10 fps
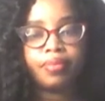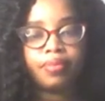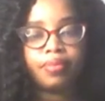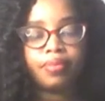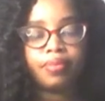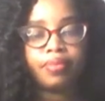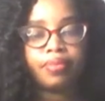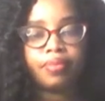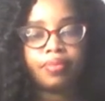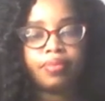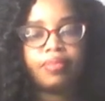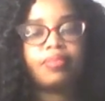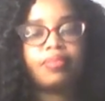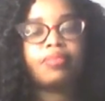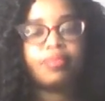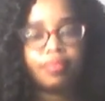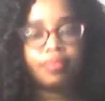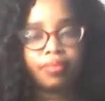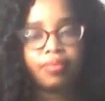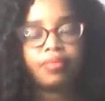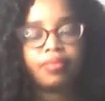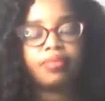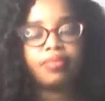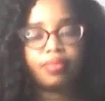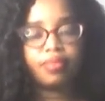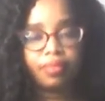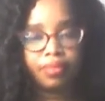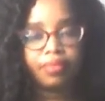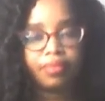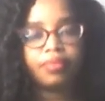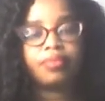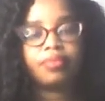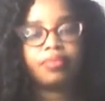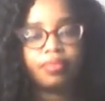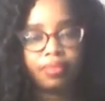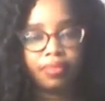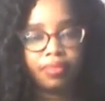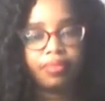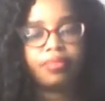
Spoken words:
[no speech]